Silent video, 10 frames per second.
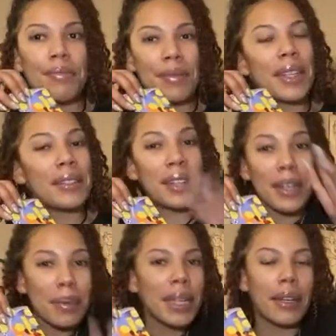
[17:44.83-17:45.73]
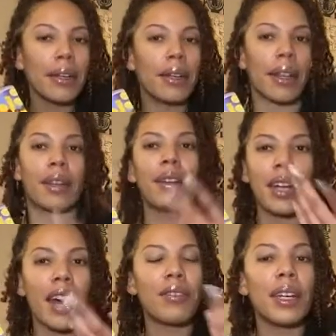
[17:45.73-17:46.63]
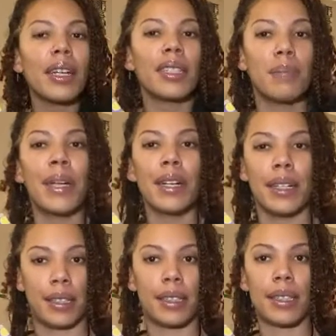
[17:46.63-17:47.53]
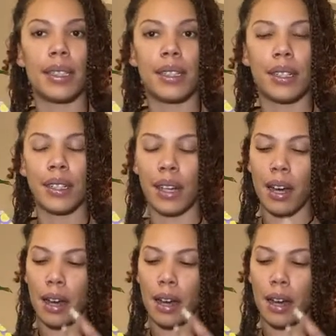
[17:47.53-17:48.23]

it's going to be good. Like, you're going to have good experiences this year.